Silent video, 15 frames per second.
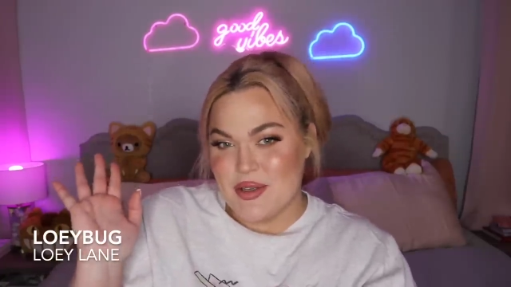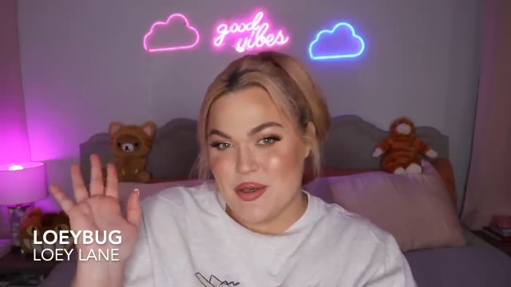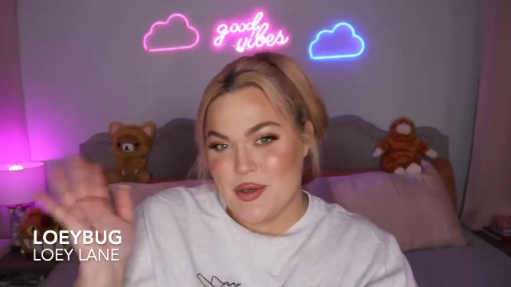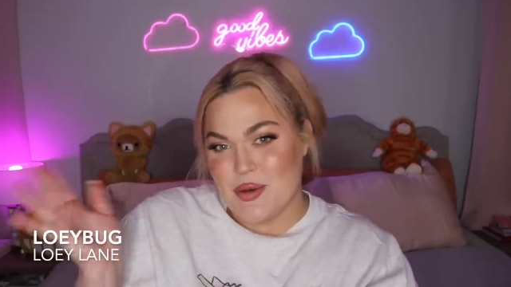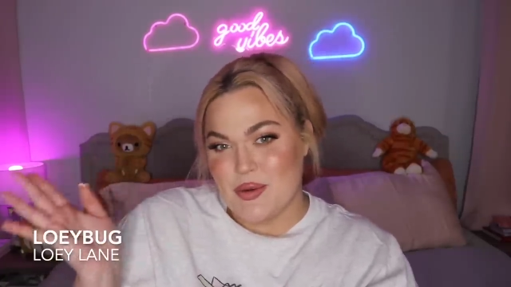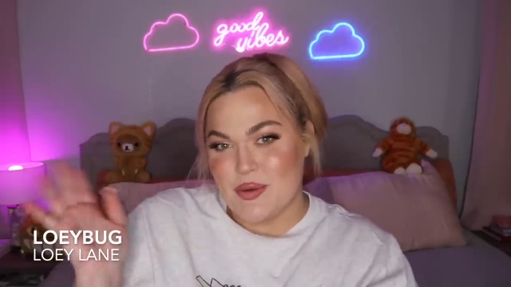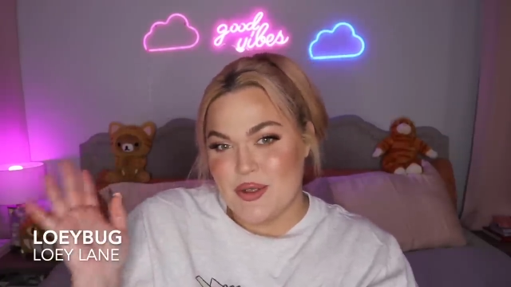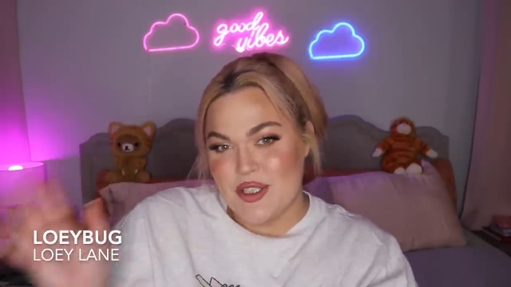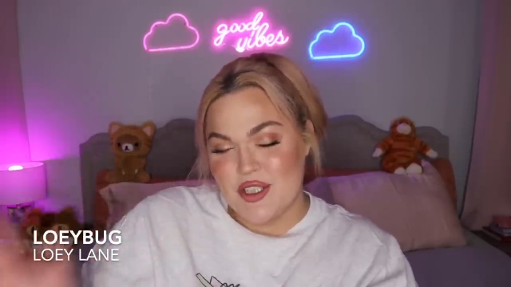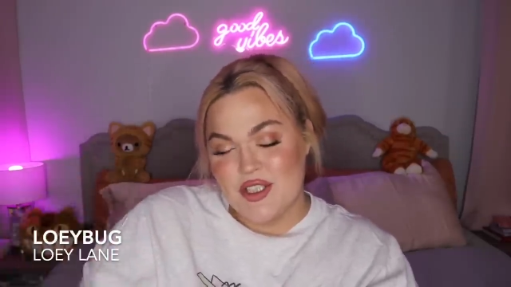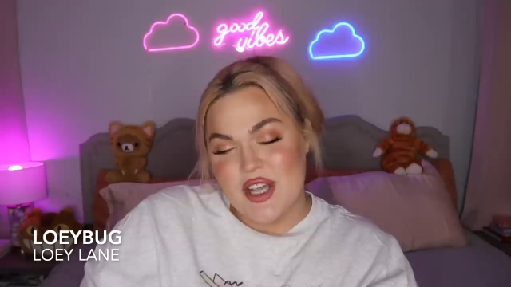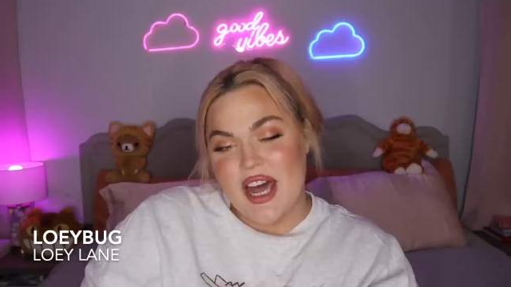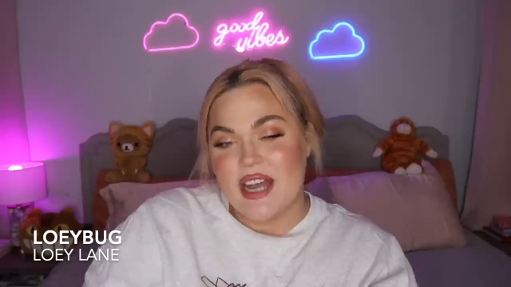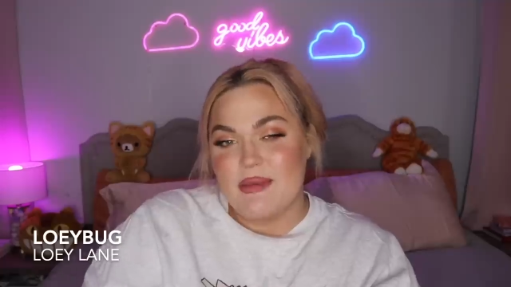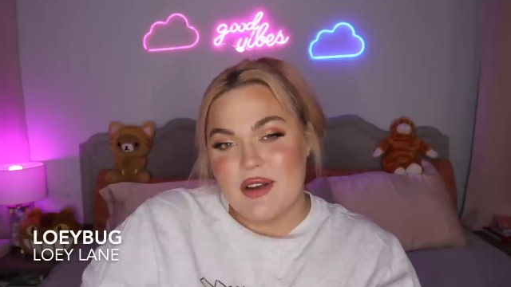to chit
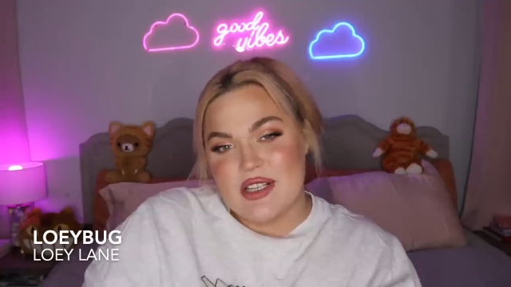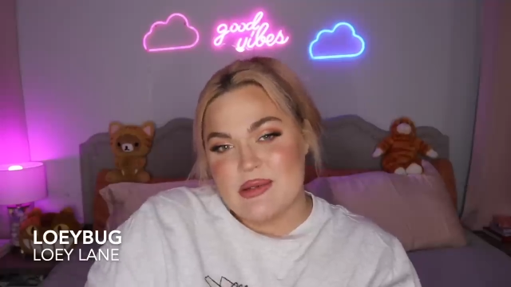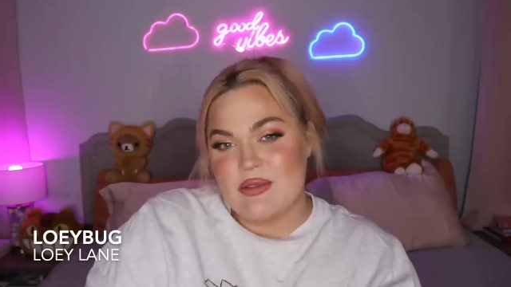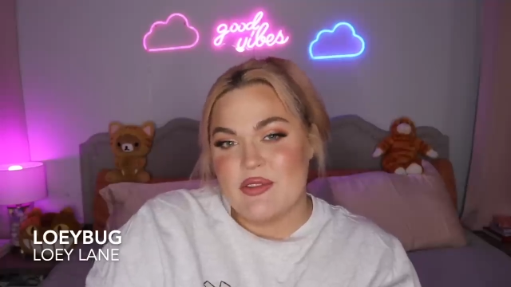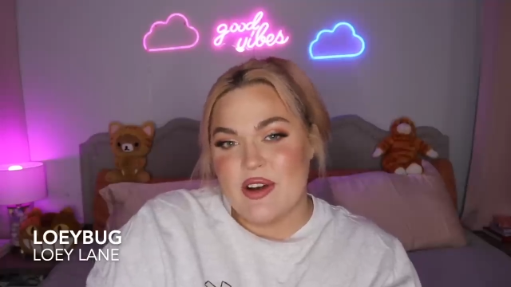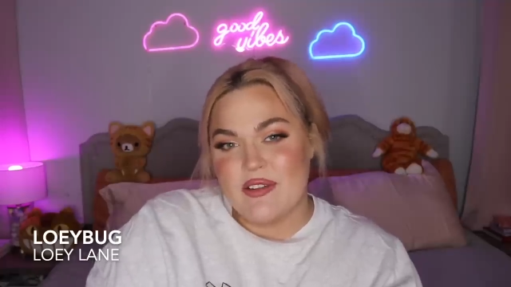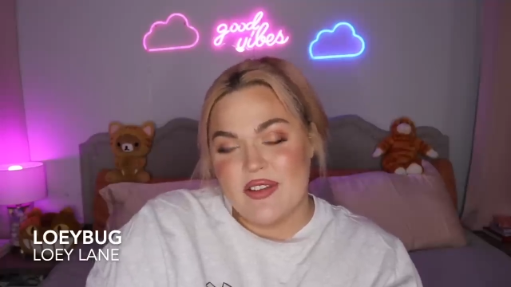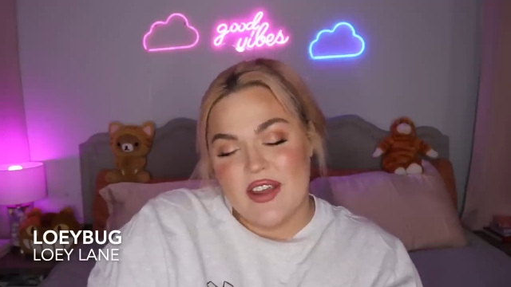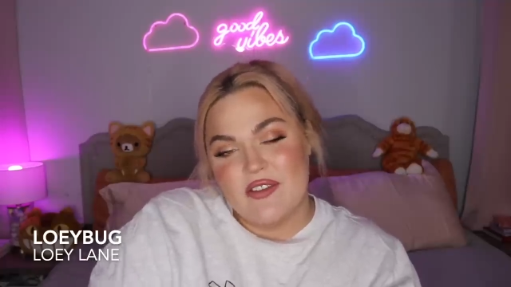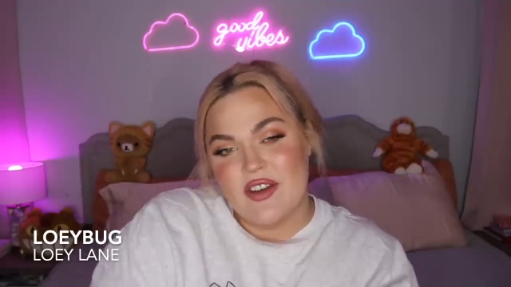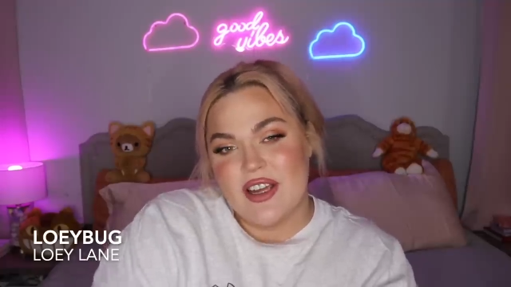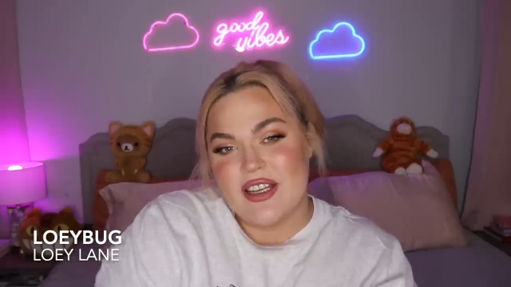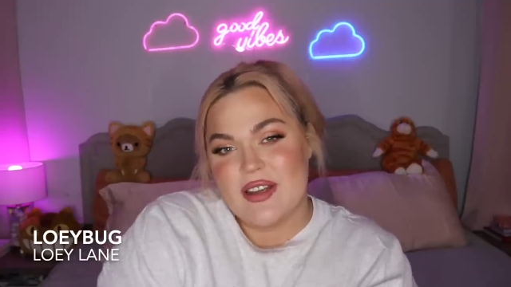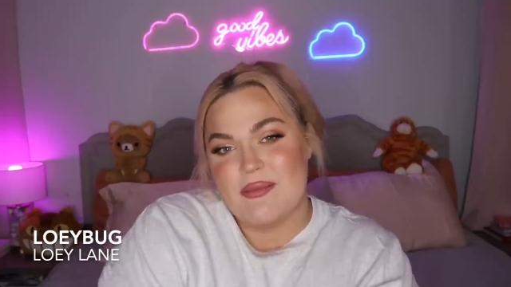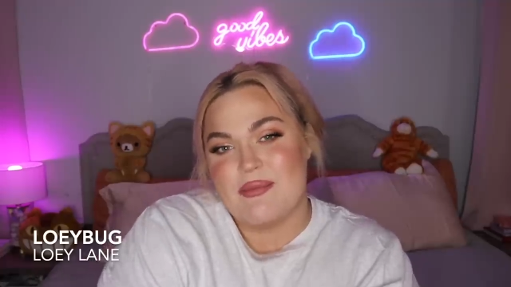chat about some of our
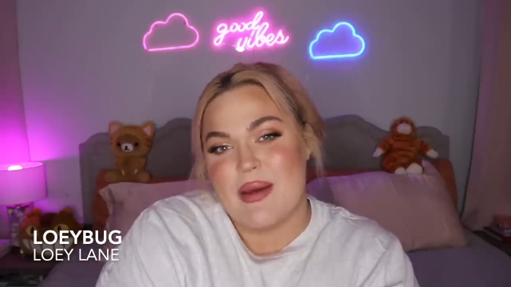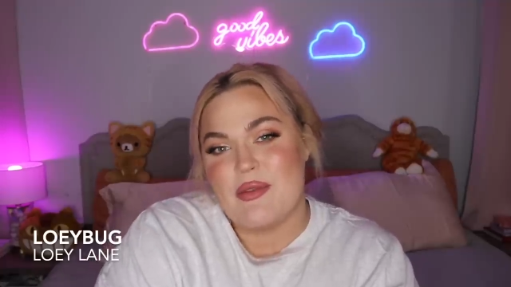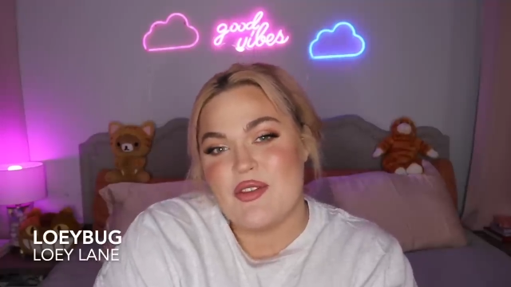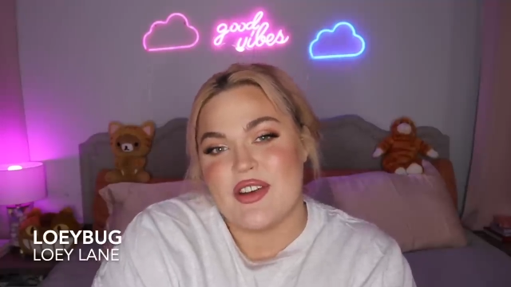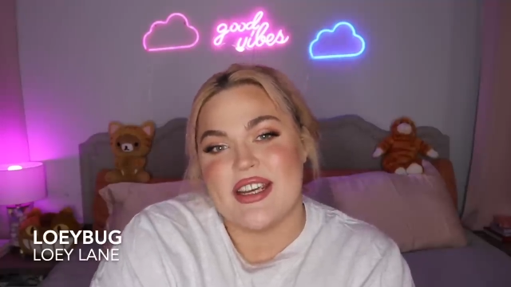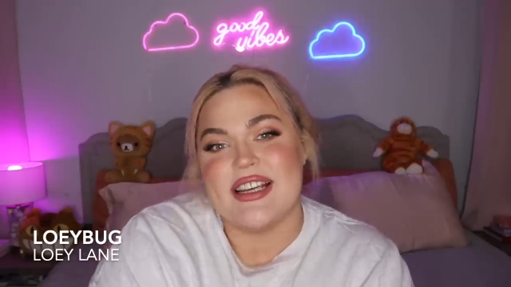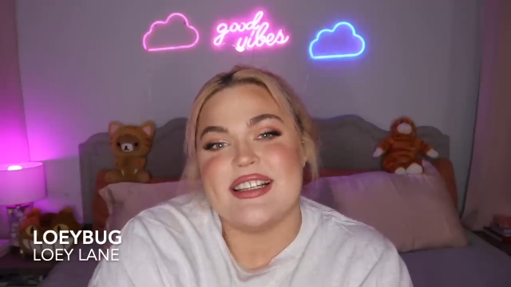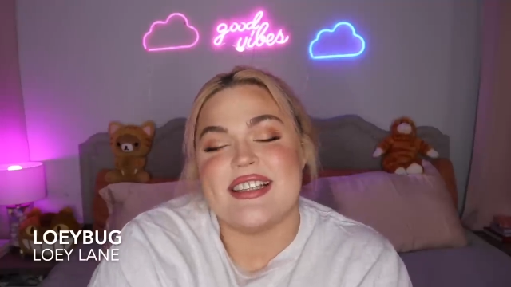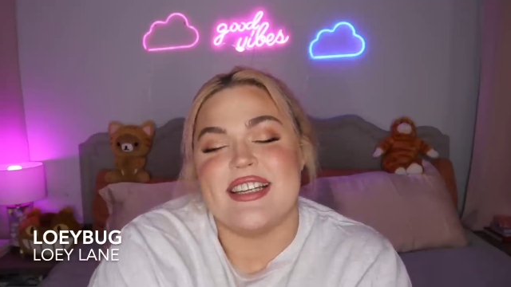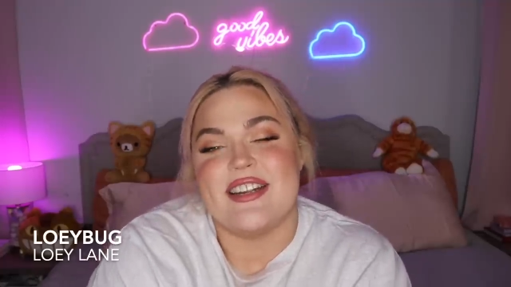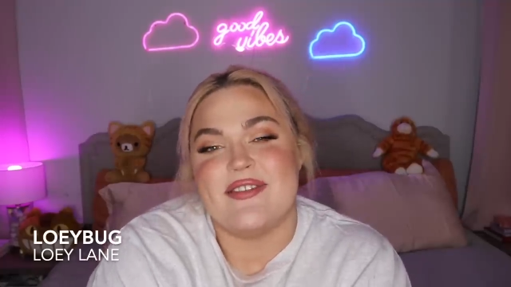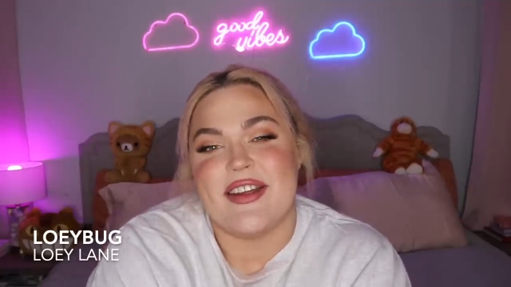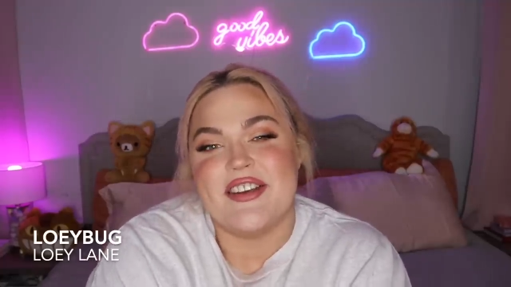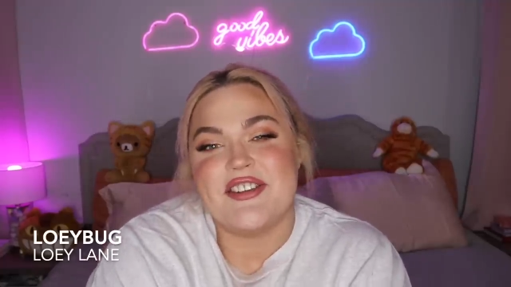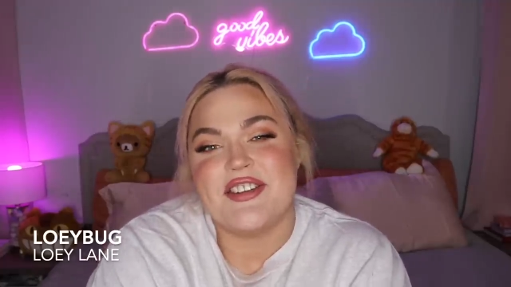favorite memories and
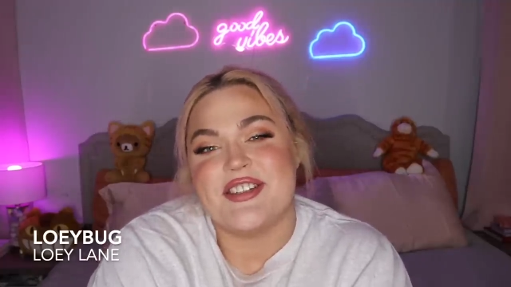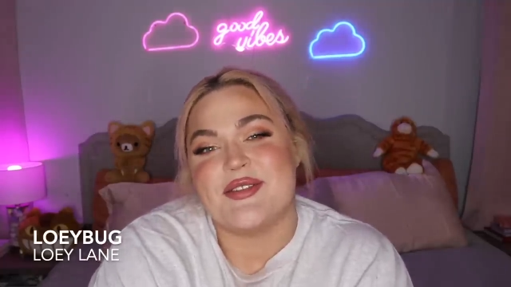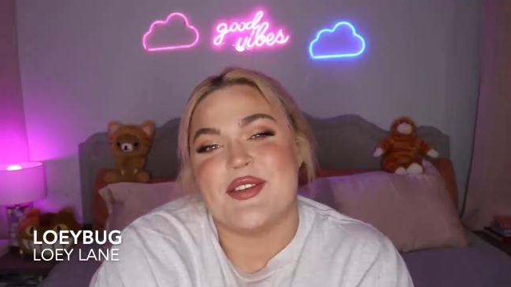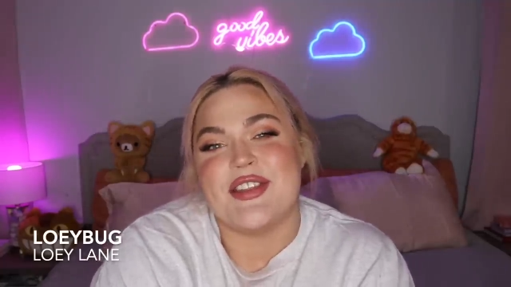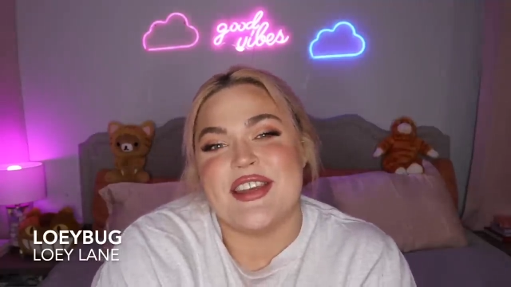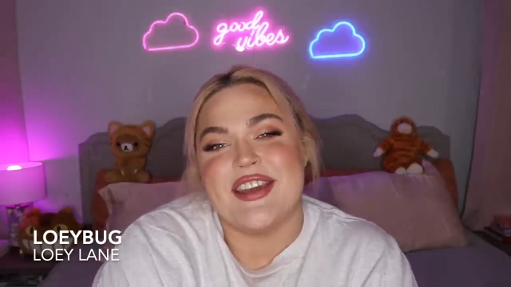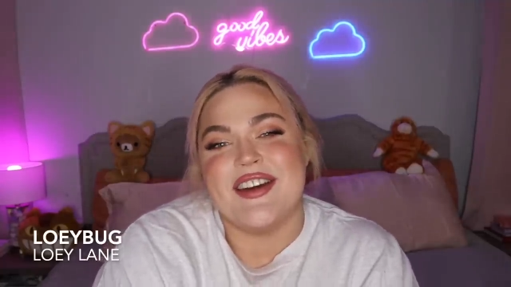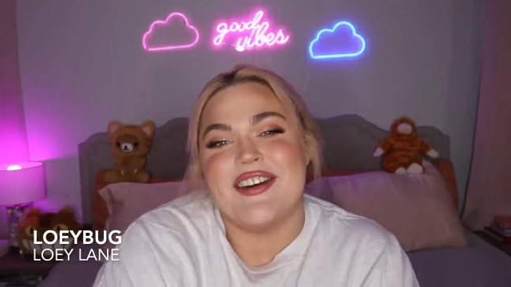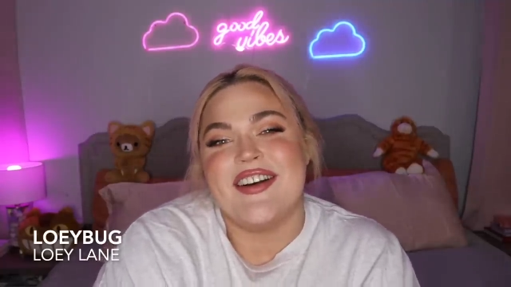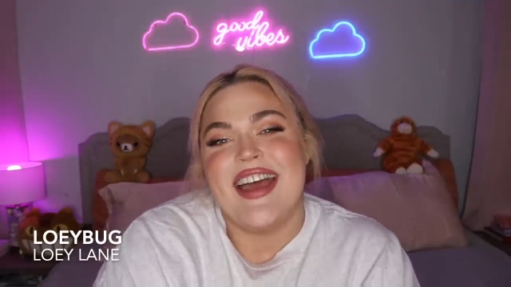adventures with you.